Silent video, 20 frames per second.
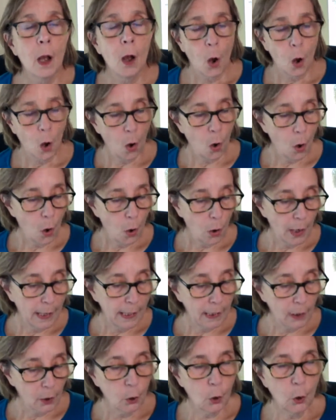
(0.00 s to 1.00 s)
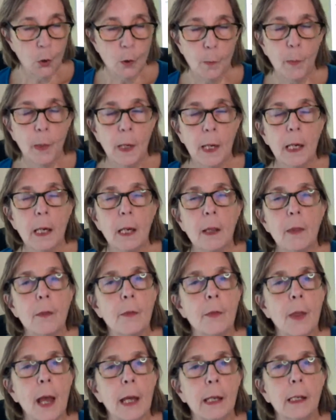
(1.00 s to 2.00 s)
or it could be
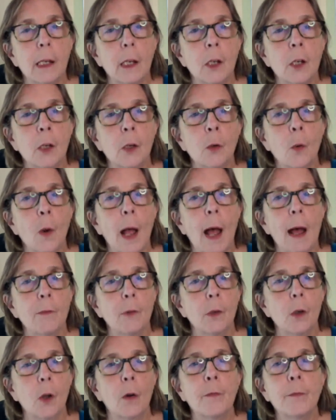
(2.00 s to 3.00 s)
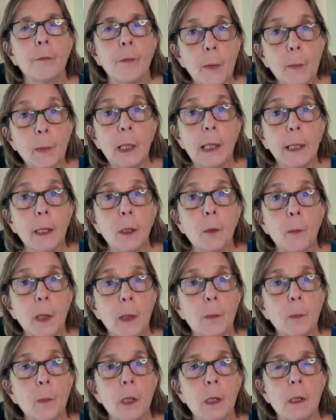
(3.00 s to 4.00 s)
that you have a lot of family
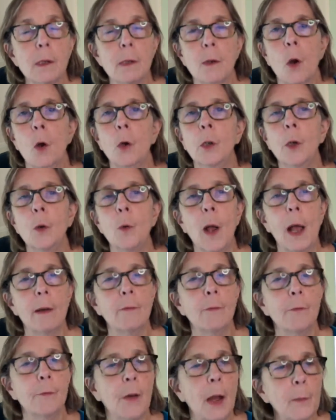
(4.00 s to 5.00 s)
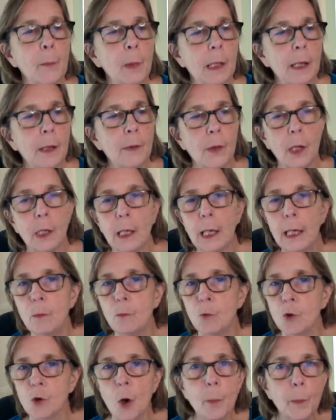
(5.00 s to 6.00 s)
commitments, or you have family that keep
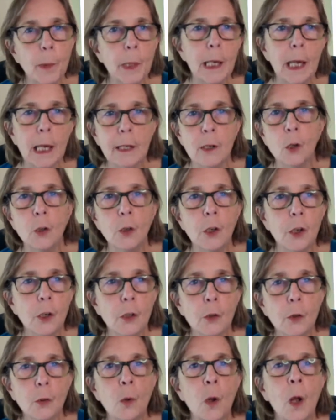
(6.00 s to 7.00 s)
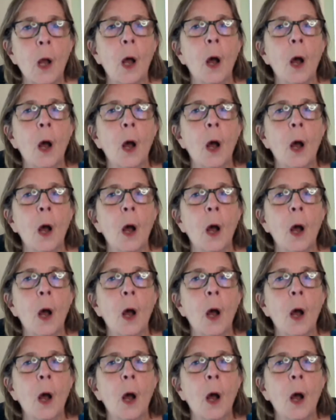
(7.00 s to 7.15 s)
dropping in on you,